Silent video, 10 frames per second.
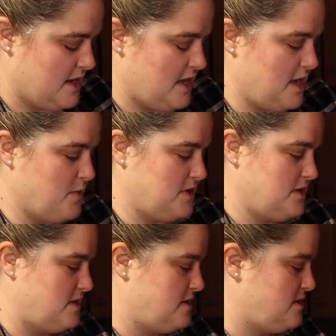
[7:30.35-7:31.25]
you would
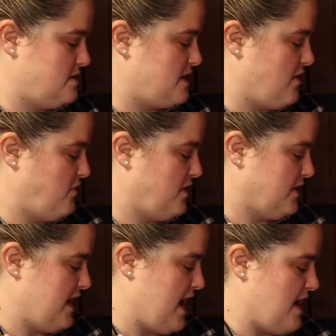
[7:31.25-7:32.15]

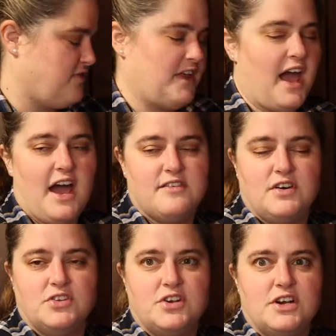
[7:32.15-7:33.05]
definitely have to have
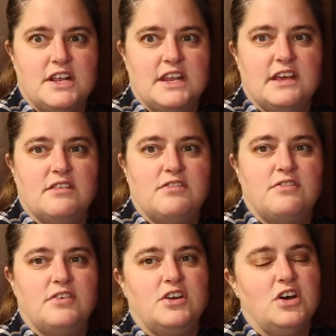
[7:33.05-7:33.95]
alternative
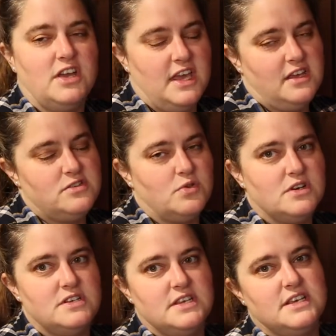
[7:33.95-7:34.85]
cooking
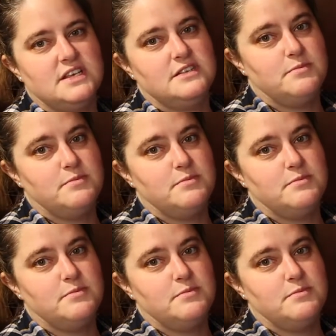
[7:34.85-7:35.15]
sources,